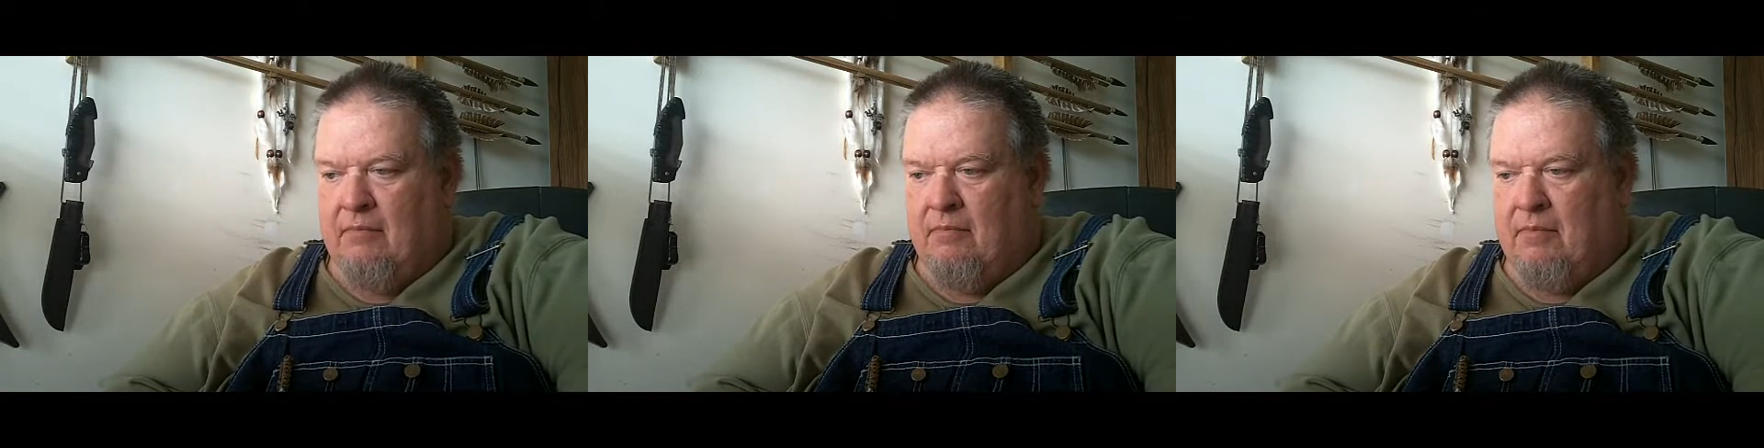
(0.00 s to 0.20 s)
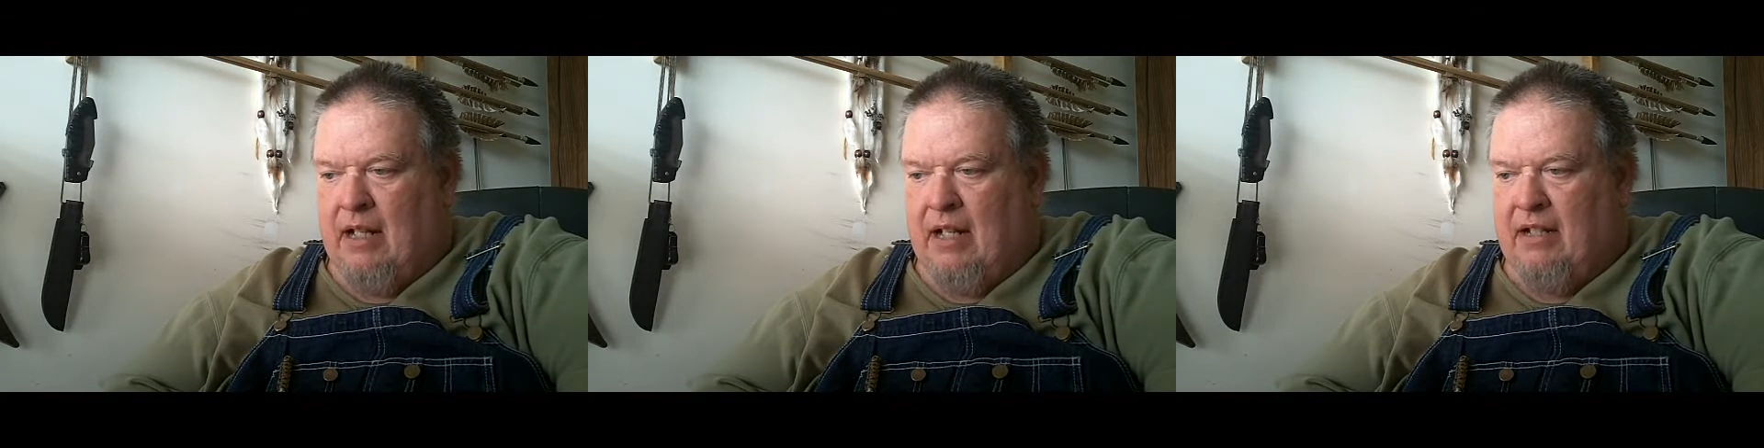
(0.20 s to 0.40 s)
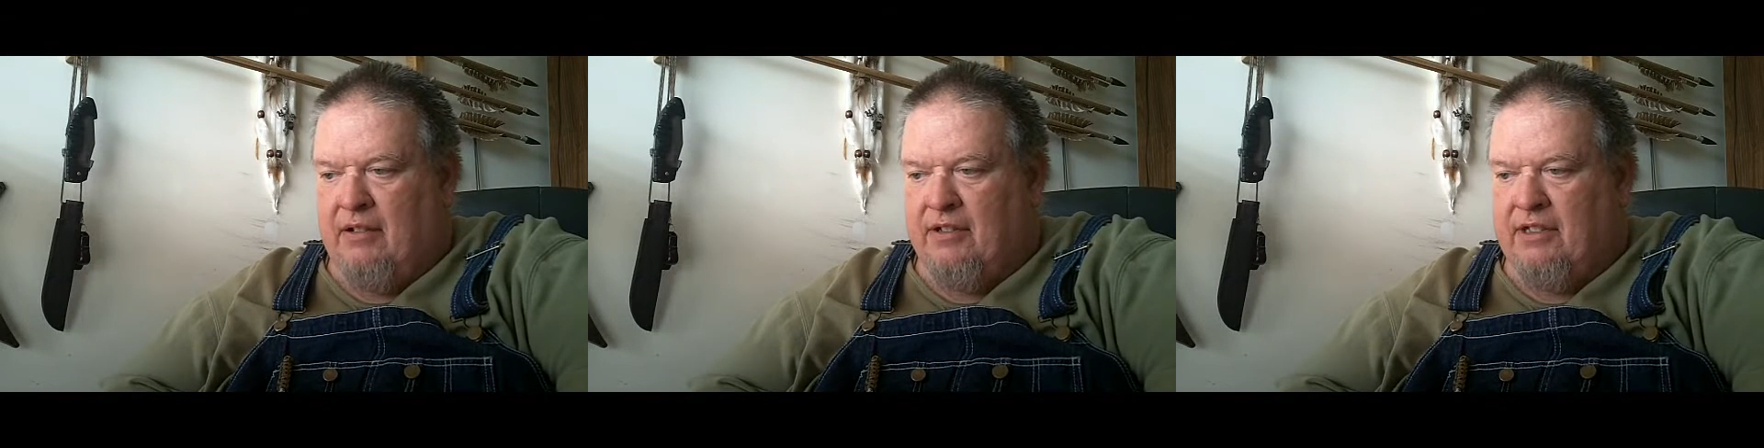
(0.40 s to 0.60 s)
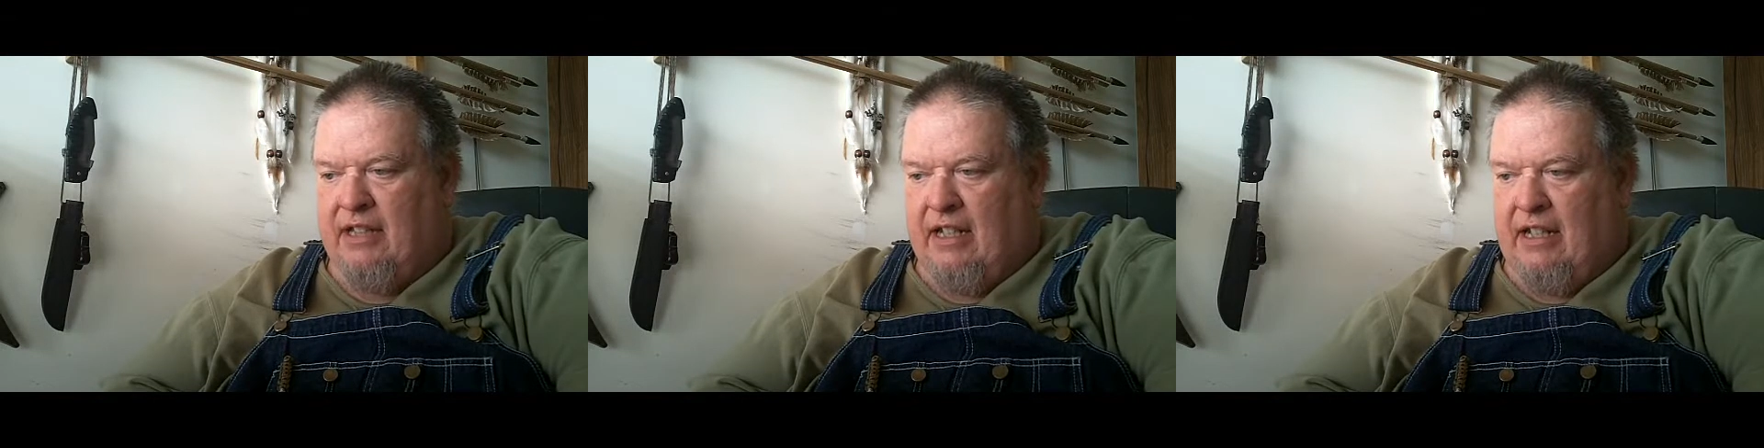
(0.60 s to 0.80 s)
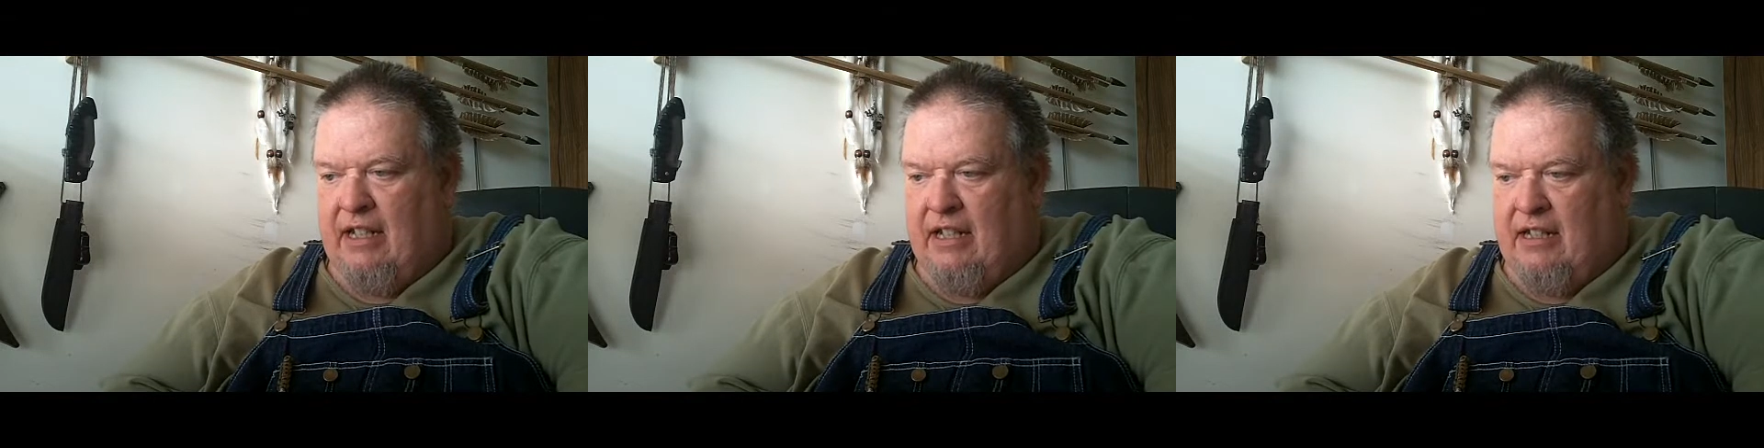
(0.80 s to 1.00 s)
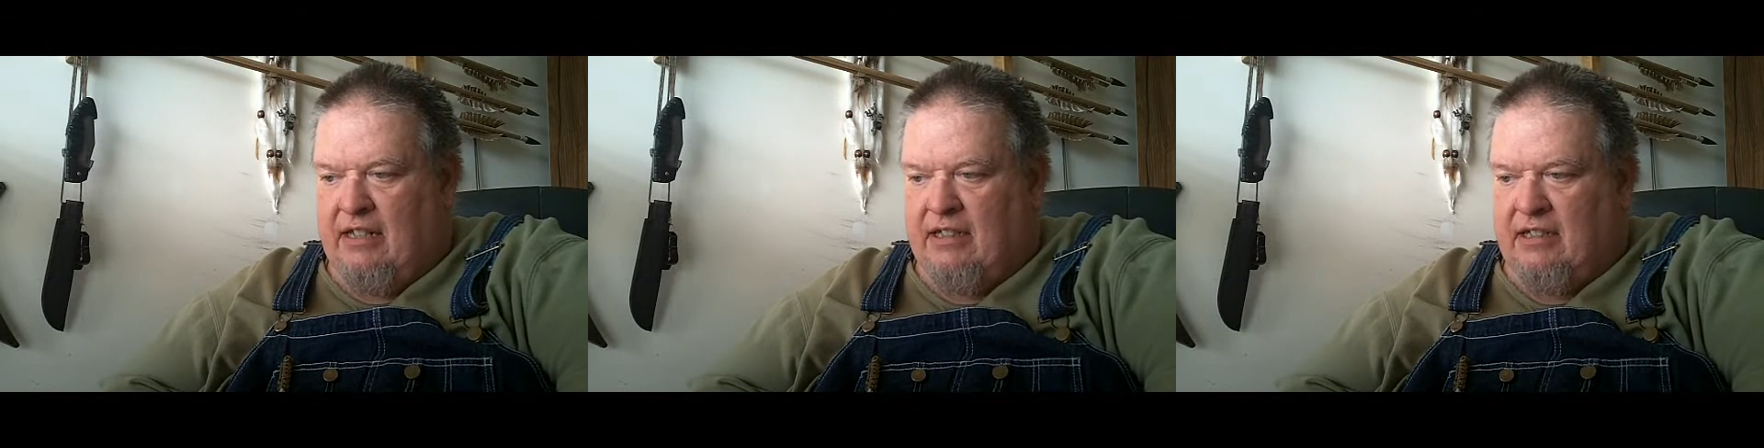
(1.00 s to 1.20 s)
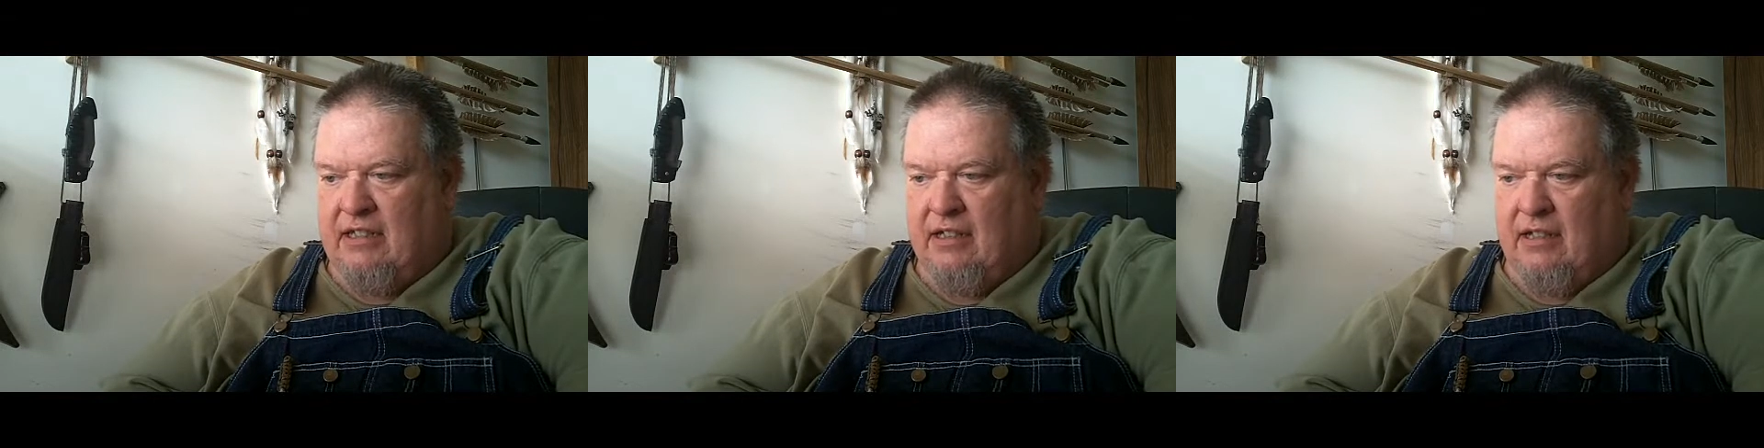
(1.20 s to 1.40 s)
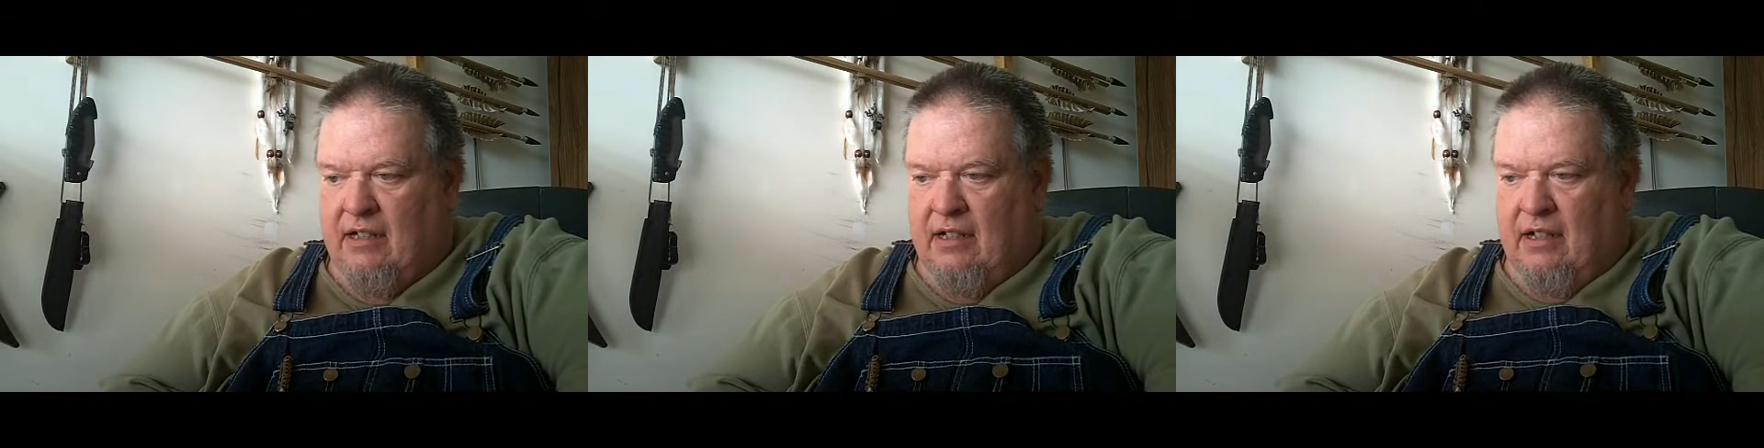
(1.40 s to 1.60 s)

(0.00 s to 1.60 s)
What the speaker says: miles east